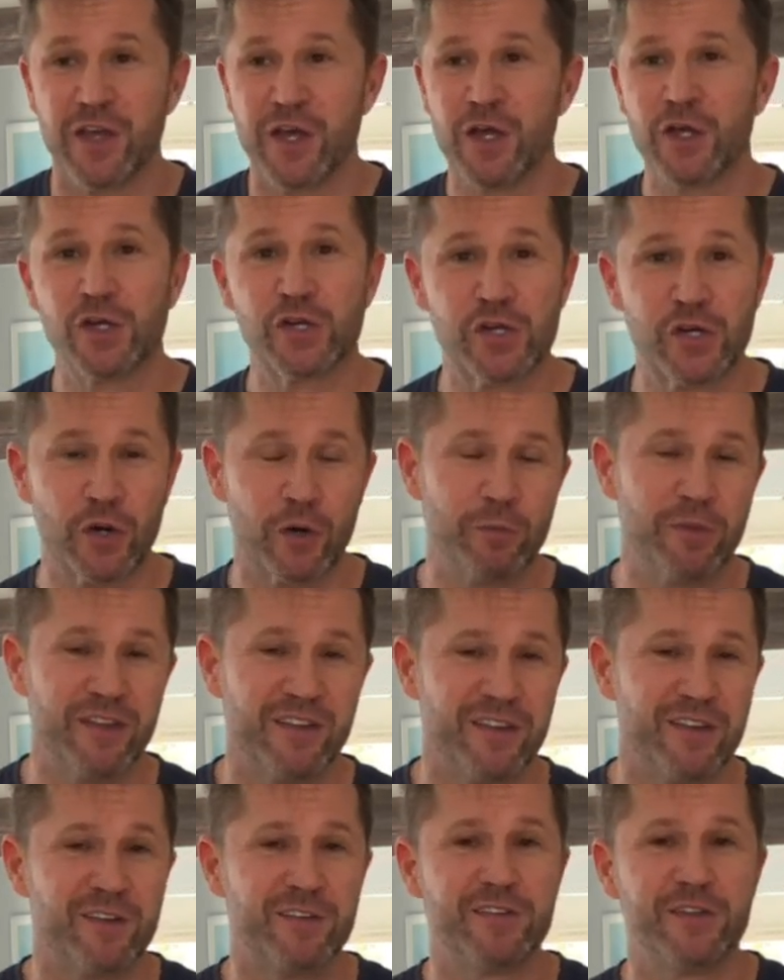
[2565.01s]
Show me that
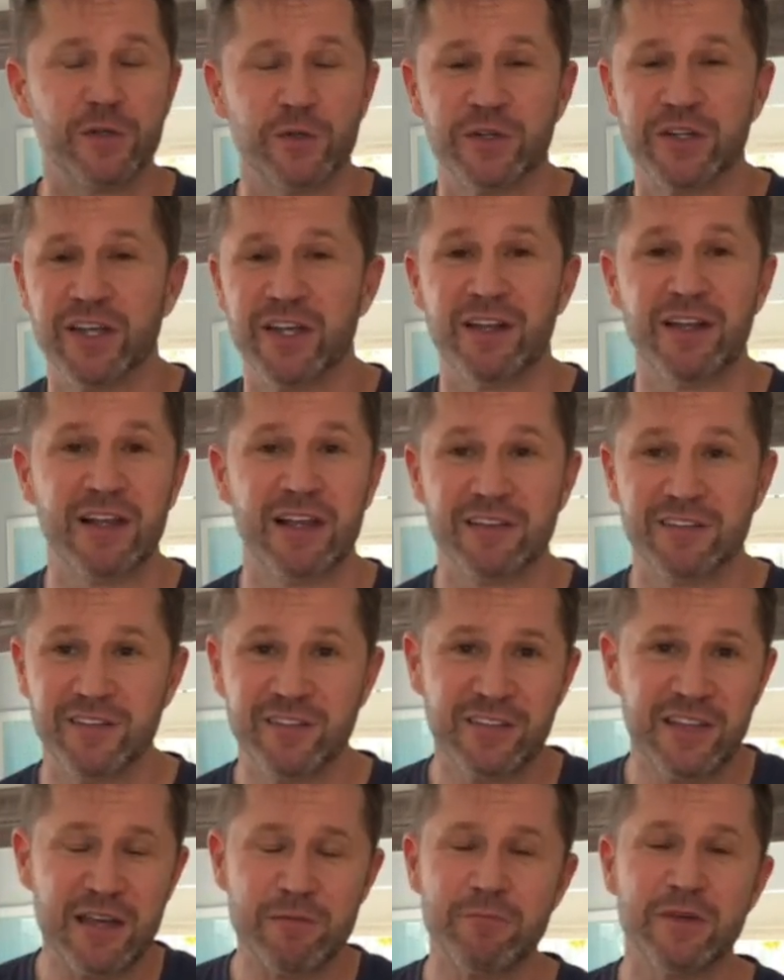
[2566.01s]
you're doing it.
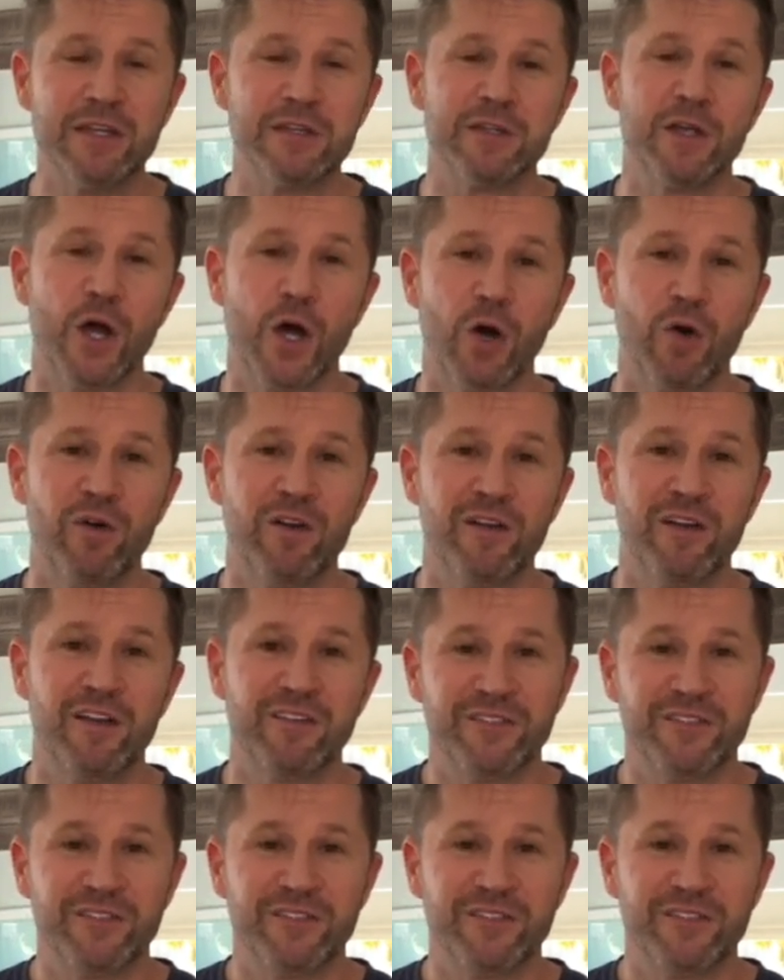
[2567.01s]
Just let me know